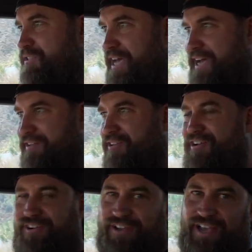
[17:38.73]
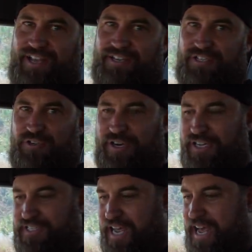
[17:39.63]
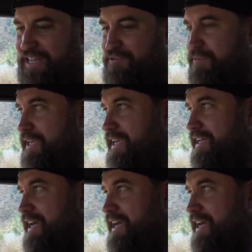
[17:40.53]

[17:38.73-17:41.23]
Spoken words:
tag along and join us as Ricky